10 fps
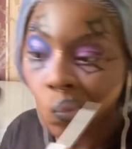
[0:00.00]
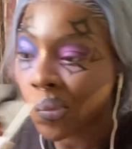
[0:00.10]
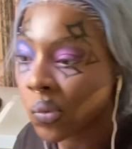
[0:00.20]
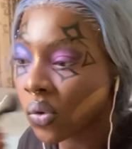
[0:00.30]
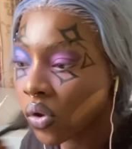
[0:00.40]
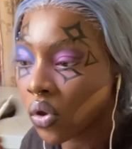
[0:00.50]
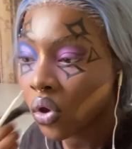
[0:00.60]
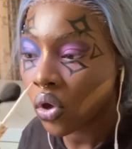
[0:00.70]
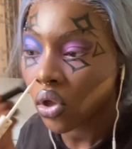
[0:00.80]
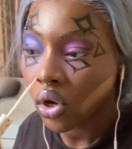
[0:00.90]
doing that video
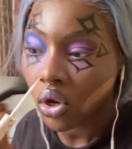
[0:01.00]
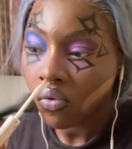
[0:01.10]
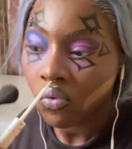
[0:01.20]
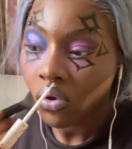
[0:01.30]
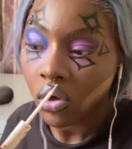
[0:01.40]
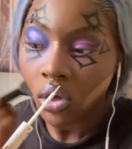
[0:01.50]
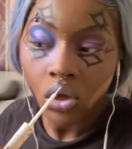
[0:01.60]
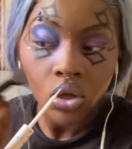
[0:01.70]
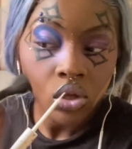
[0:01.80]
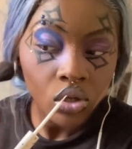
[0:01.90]
first.
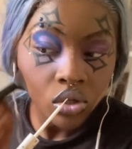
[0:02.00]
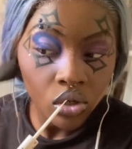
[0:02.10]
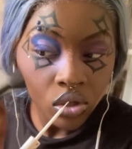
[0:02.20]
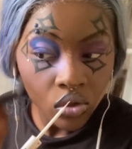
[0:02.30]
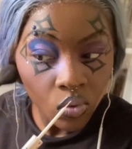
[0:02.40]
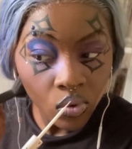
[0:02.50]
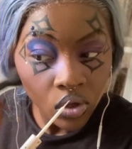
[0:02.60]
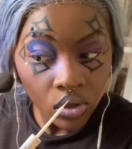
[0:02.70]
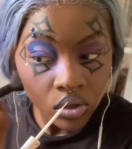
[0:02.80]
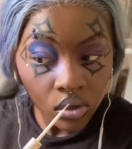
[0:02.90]
I'm going to do a Pinterest
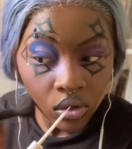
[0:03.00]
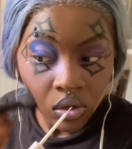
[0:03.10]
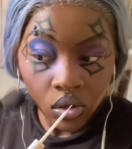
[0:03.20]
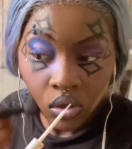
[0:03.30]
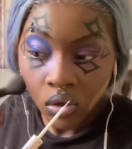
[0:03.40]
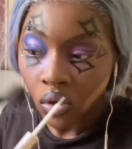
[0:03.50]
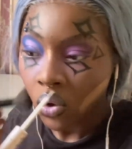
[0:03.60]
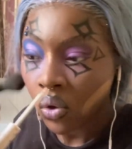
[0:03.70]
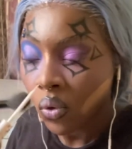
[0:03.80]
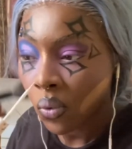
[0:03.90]
crawling video where I
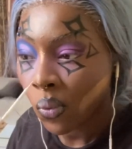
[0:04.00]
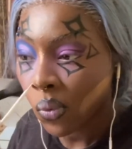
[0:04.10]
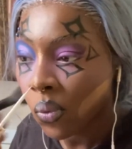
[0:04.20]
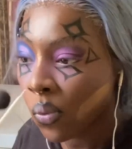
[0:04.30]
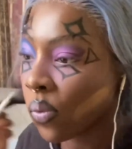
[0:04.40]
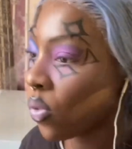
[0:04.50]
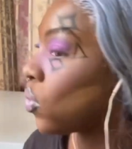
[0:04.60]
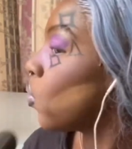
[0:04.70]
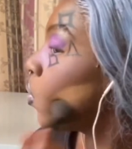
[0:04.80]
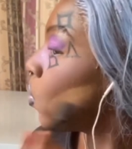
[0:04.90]
just go around on my
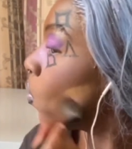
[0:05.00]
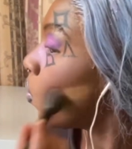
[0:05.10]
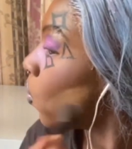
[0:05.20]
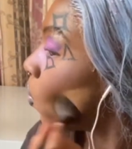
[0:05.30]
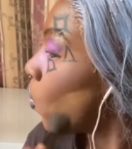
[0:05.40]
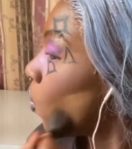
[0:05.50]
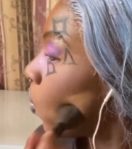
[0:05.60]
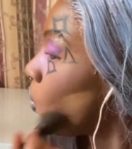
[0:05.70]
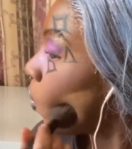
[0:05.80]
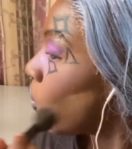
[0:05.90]
For You page on
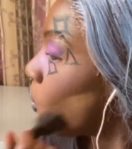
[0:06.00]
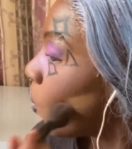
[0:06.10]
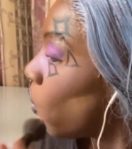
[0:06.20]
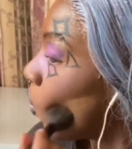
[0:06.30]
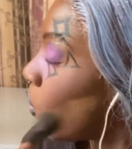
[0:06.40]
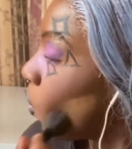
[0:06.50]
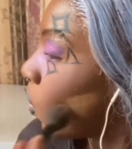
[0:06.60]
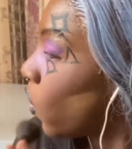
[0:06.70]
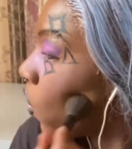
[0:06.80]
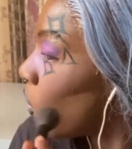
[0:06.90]
Pinterest and show you
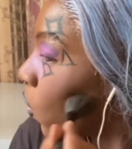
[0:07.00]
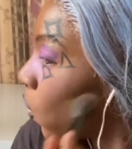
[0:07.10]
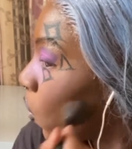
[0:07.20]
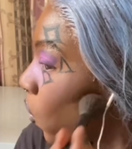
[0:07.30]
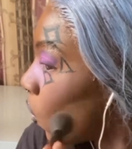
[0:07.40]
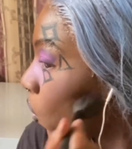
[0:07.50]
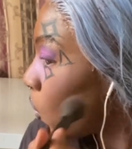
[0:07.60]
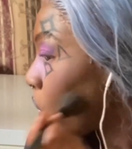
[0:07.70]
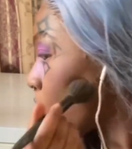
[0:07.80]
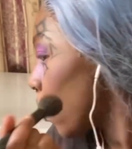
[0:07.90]
guys.
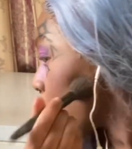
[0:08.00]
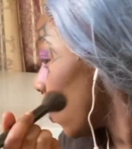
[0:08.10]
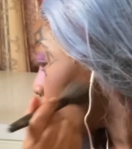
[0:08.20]
Um,